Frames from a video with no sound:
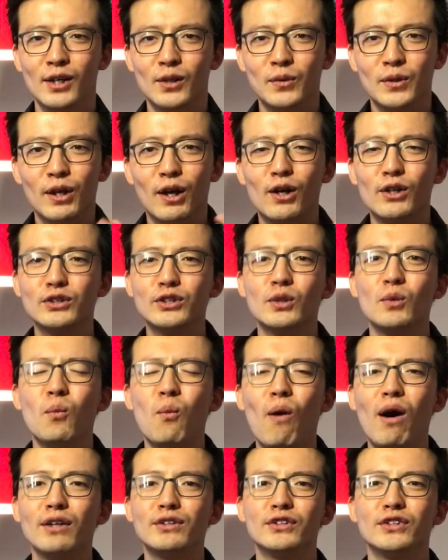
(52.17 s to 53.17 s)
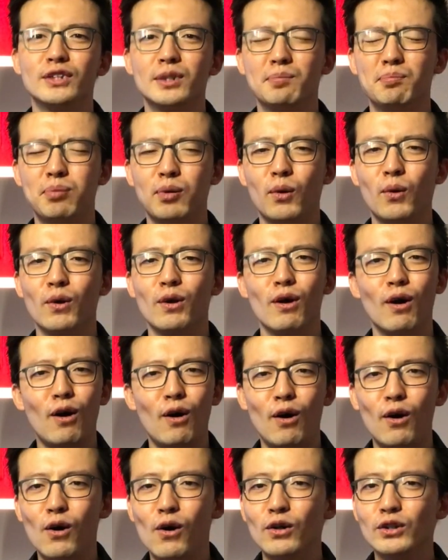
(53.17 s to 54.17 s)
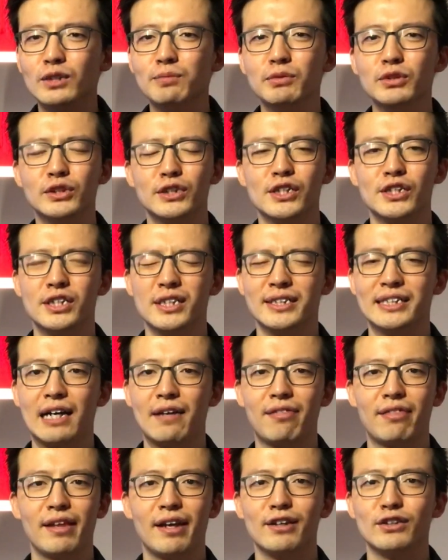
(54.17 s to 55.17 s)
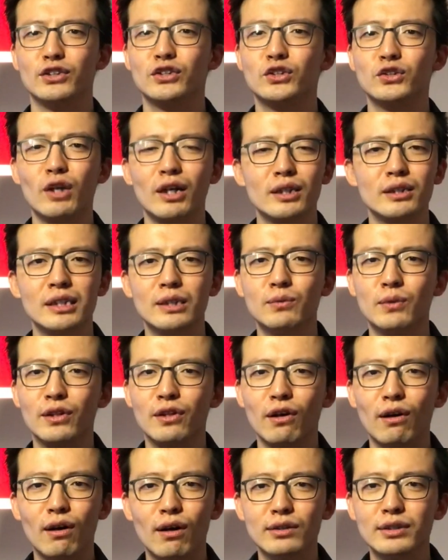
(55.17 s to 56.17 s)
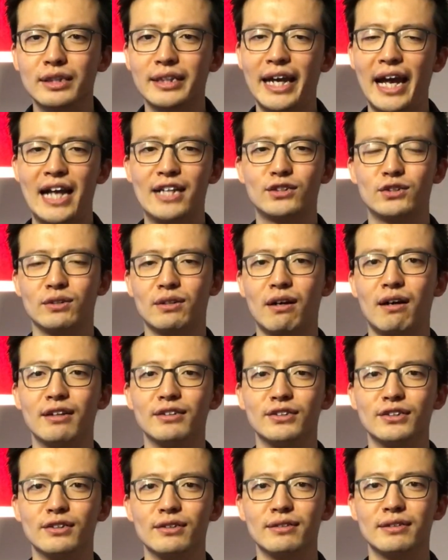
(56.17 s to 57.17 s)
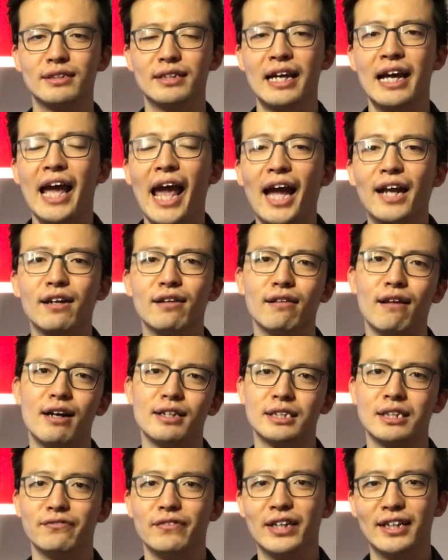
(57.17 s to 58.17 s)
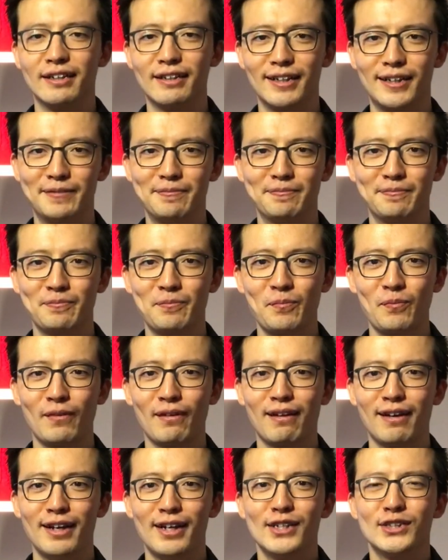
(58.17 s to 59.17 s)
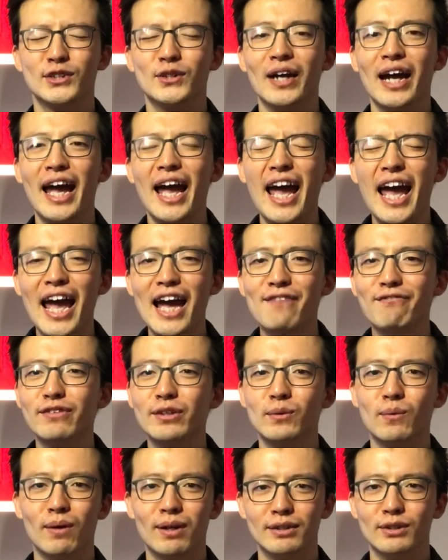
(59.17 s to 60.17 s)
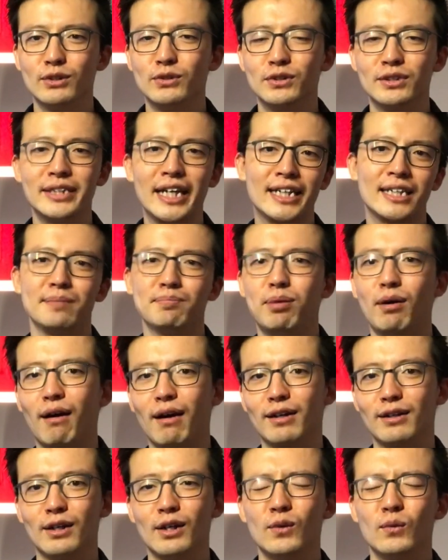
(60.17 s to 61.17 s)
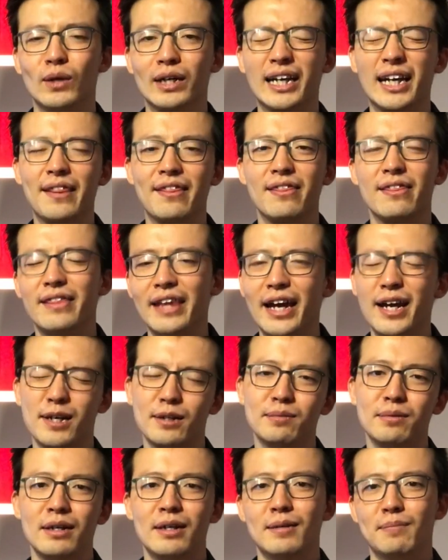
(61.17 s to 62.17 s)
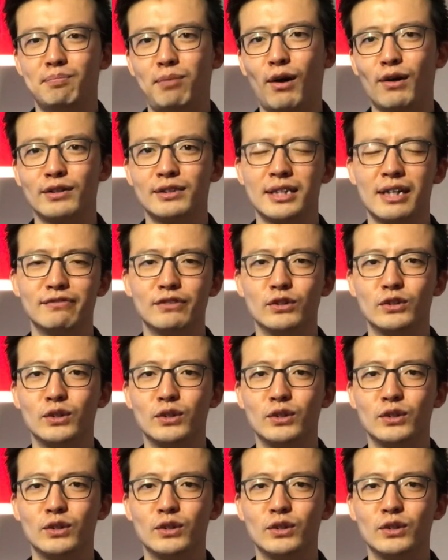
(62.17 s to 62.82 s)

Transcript: We also want to support all the musicians out there struggling with all the canceled concerts and the loss of income. So everyone who's taking part will get their part of the